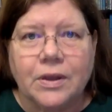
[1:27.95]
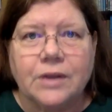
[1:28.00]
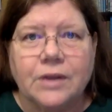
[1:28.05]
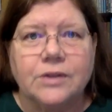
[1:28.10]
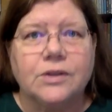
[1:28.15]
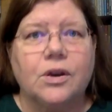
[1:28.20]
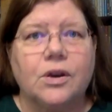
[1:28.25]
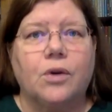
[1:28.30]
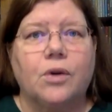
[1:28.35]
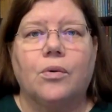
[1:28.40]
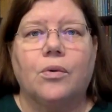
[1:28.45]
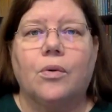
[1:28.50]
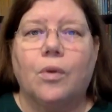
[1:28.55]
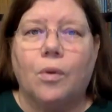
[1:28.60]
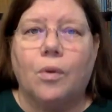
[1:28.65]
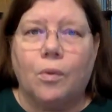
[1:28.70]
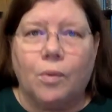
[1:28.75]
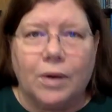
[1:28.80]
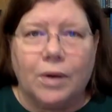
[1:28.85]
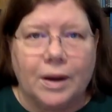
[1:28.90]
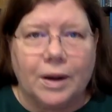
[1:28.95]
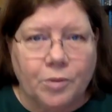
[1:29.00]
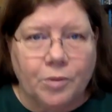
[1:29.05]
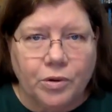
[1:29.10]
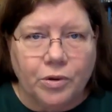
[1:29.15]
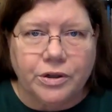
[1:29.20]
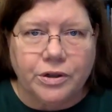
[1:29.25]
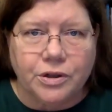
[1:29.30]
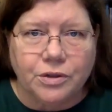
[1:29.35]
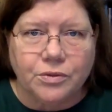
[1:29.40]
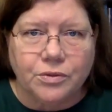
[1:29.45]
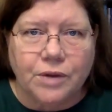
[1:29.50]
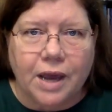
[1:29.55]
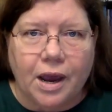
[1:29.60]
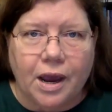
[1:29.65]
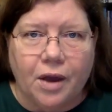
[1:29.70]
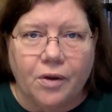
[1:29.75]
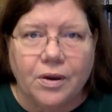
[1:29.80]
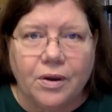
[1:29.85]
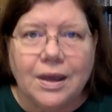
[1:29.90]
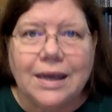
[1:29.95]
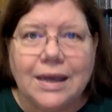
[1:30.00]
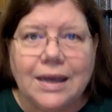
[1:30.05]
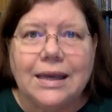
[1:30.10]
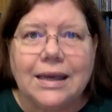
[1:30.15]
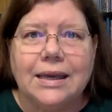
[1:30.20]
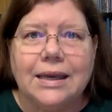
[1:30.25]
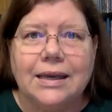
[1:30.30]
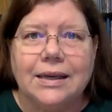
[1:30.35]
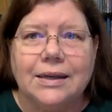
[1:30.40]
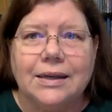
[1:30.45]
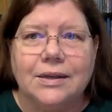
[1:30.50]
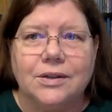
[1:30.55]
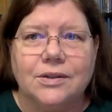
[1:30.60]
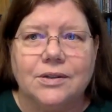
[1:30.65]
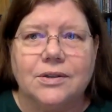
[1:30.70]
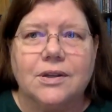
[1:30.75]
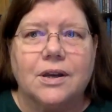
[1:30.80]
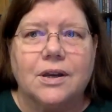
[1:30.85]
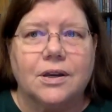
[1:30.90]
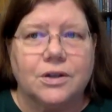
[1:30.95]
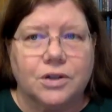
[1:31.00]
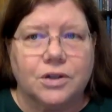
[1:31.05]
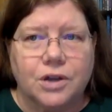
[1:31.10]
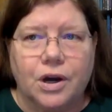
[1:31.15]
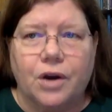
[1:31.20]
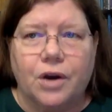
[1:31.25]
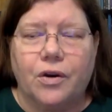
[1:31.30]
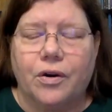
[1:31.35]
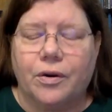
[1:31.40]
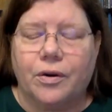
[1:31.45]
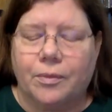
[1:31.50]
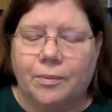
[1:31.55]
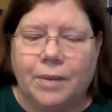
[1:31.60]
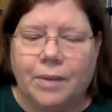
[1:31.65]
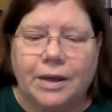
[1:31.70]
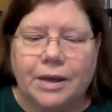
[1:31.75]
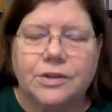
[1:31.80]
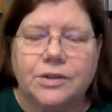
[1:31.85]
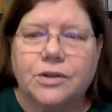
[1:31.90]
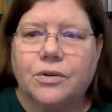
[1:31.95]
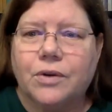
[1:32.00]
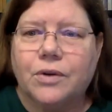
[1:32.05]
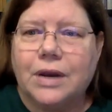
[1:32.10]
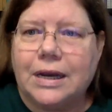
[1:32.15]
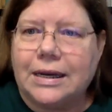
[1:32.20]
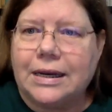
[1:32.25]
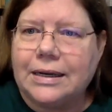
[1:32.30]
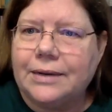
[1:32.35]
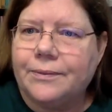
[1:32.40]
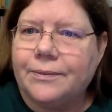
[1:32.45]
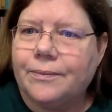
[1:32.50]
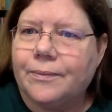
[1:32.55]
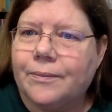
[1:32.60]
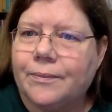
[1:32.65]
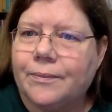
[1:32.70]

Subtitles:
So what I'm going to do now is share my screen